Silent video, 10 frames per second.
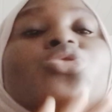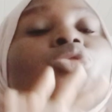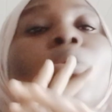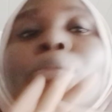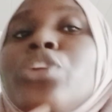
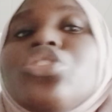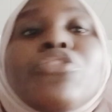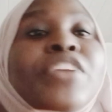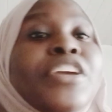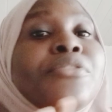so much
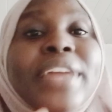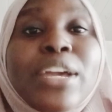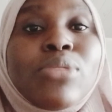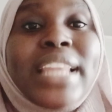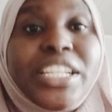of an
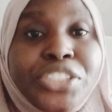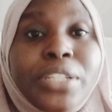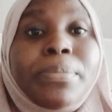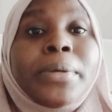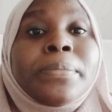irregular shape.